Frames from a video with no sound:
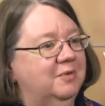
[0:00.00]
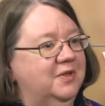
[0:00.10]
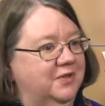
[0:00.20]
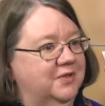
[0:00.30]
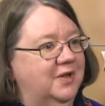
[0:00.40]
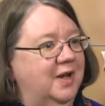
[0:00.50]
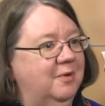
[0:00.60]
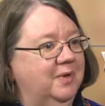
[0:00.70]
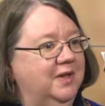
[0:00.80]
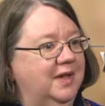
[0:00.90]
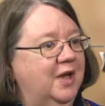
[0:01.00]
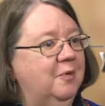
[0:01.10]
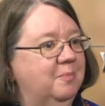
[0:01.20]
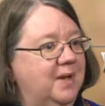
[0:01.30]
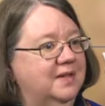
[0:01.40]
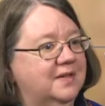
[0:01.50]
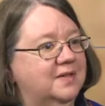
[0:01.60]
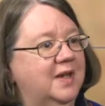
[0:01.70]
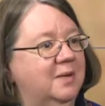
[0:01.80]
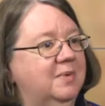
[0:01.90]
with us on how we can help make this
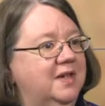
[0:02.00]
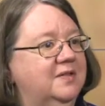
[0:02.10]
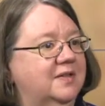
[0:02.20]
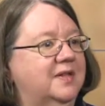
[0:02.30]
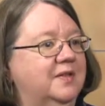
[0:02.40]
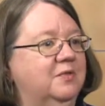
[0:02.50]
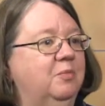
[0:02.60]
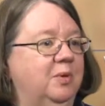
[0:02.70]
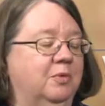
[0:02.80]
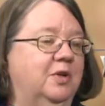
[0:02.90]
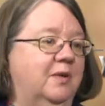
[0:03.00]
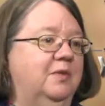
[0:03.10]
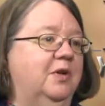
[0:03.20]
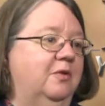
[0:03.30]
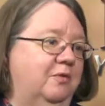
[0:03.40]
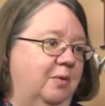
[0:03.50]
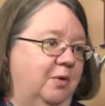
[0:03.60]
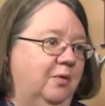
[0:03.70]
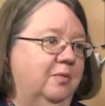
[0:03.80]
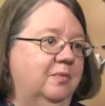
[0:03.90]
campaign successful. We would love to hear from
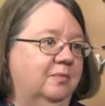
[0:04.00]
you.